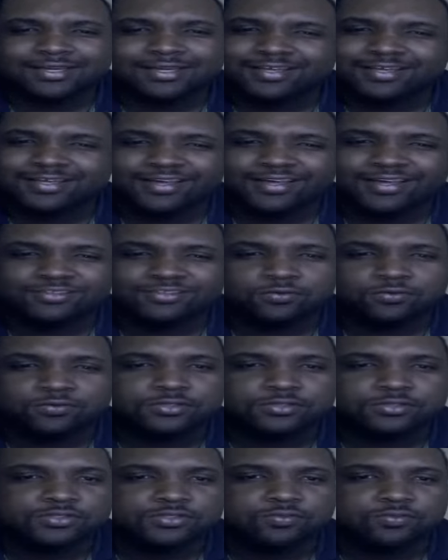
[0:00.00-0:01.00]
It's always
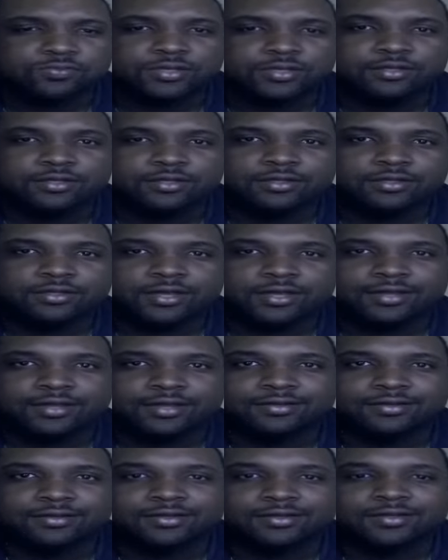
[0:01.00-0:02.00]
sweet,
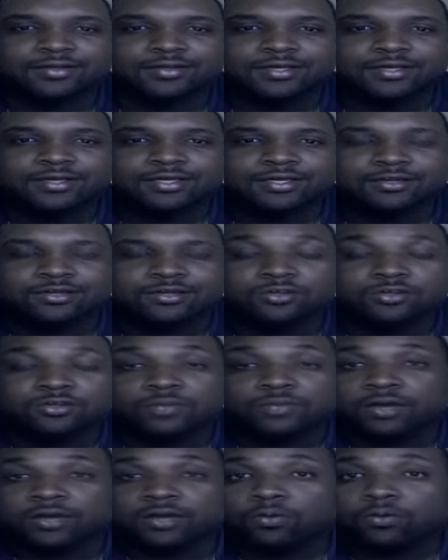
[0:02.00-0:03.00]
and you know, to be
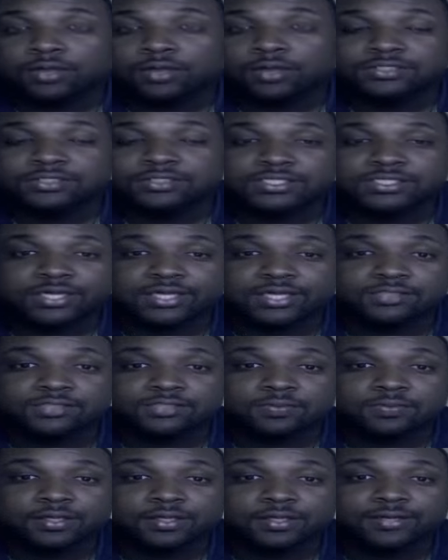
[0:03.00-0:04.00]
able to watch these guys
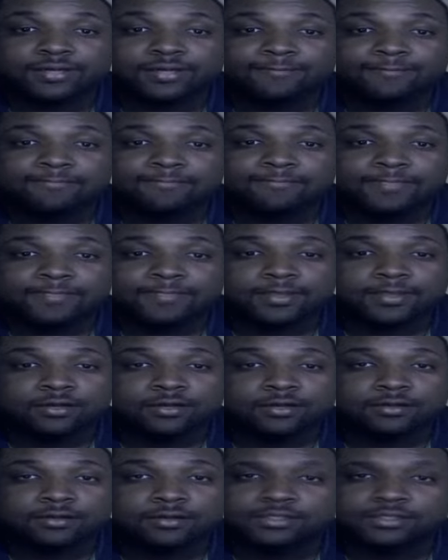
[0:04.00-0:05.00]
play
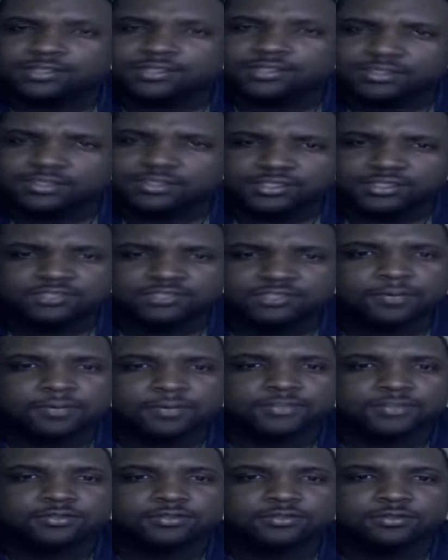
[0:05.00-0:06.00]
it's
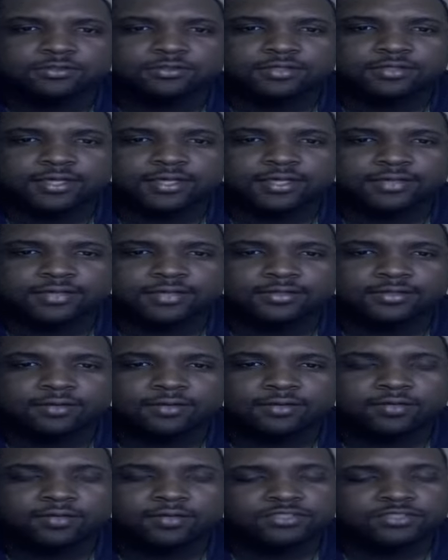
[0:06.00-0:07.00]
special. And
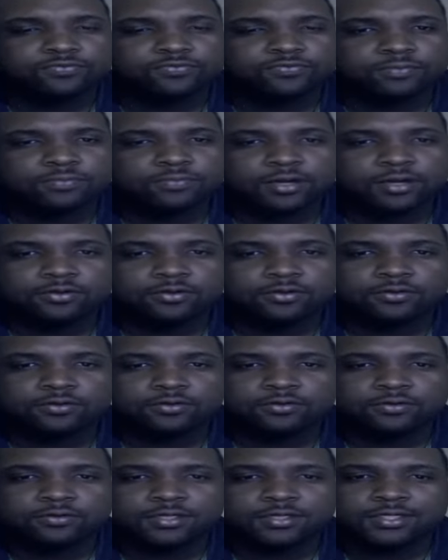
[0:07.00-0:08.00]
watching for
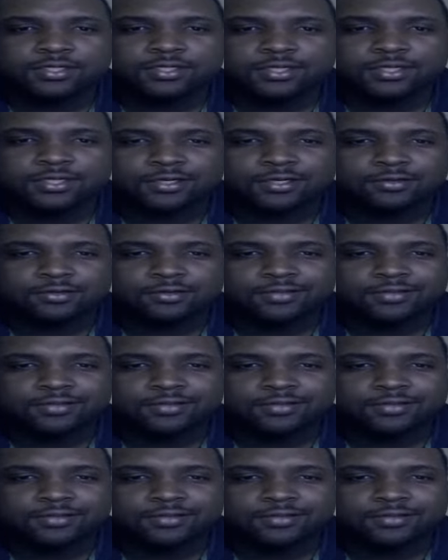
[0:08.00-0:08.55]
Monaco, I know